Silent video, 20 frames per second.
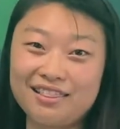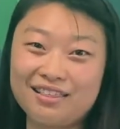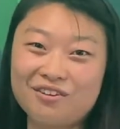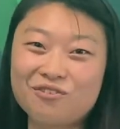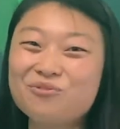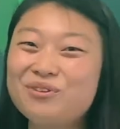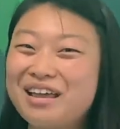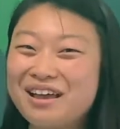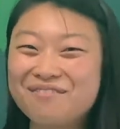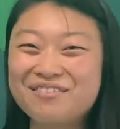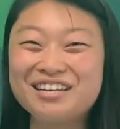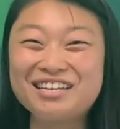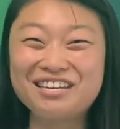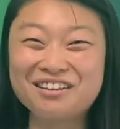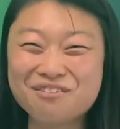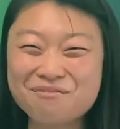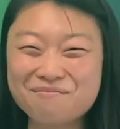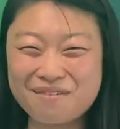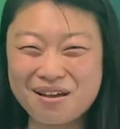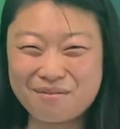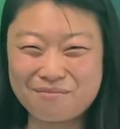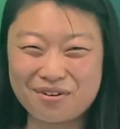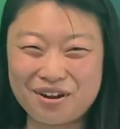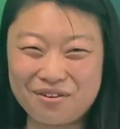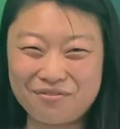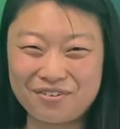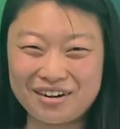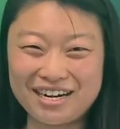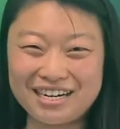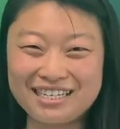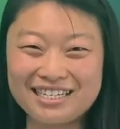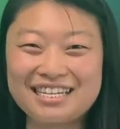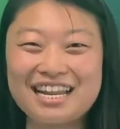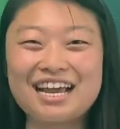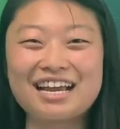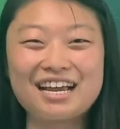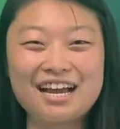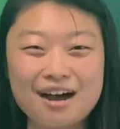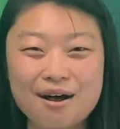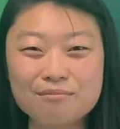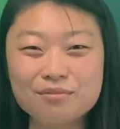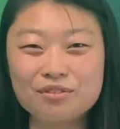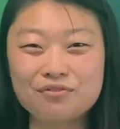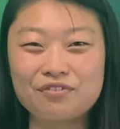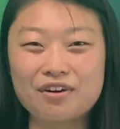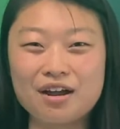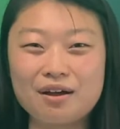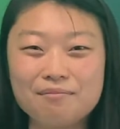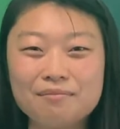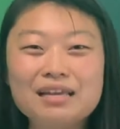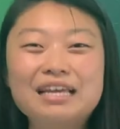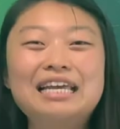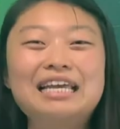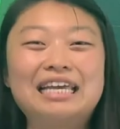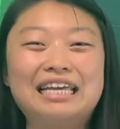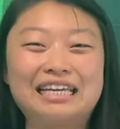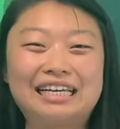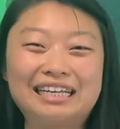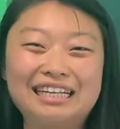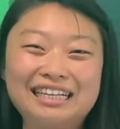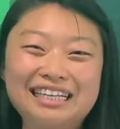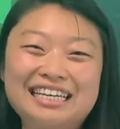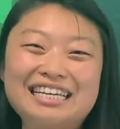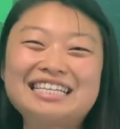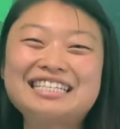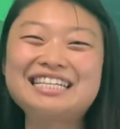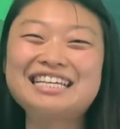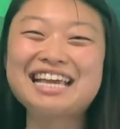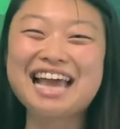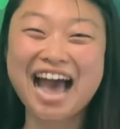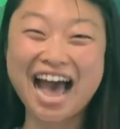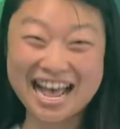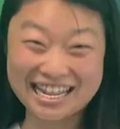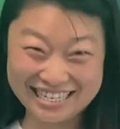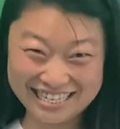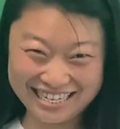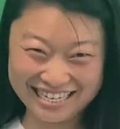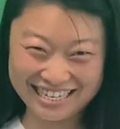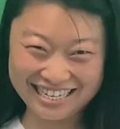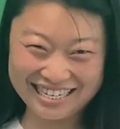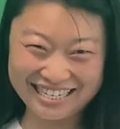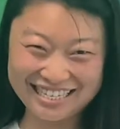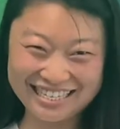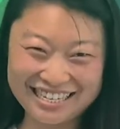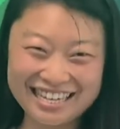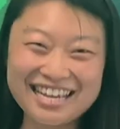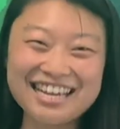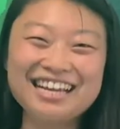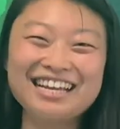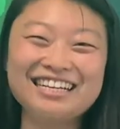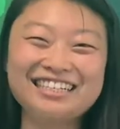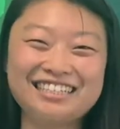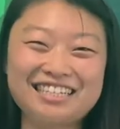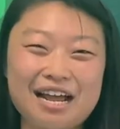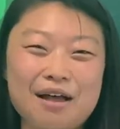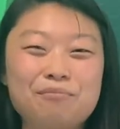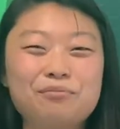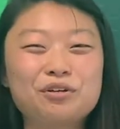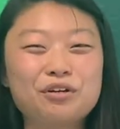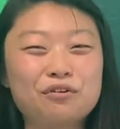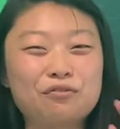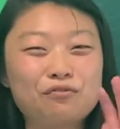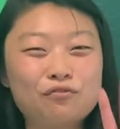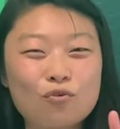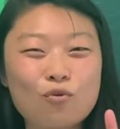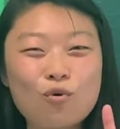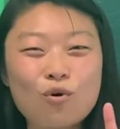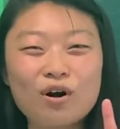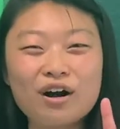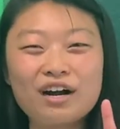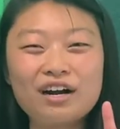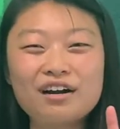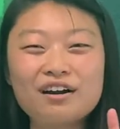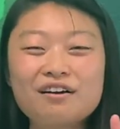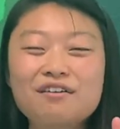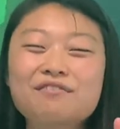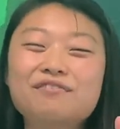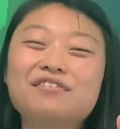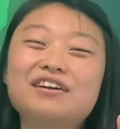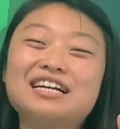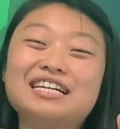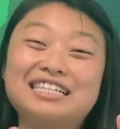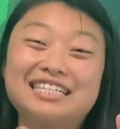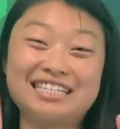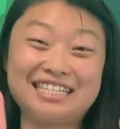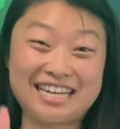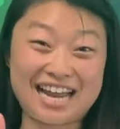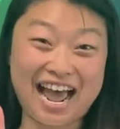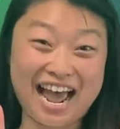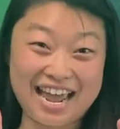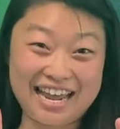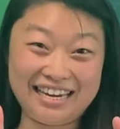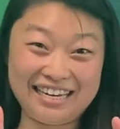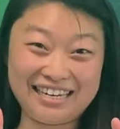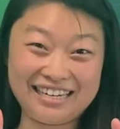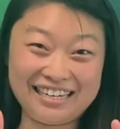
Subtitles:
We have a new memory verse that comes from Ecclesiastes chapter 4, verse 9.